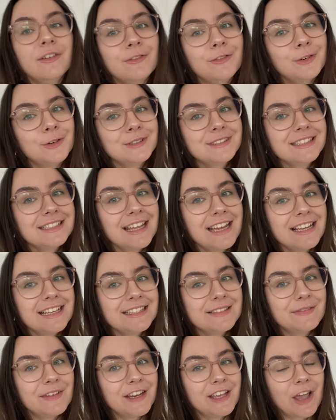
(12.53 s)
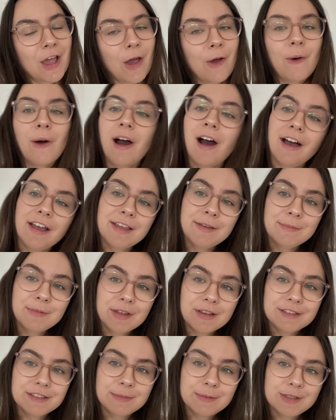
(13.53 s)
For today's video, I am
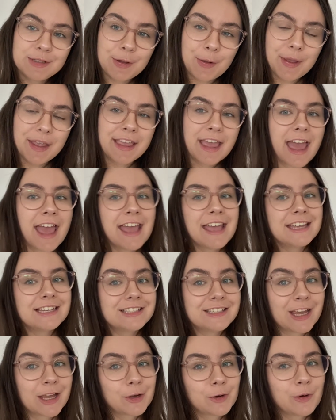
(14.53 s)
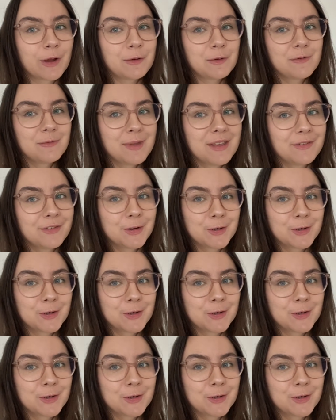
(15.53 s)
going to be doing a decorate with me for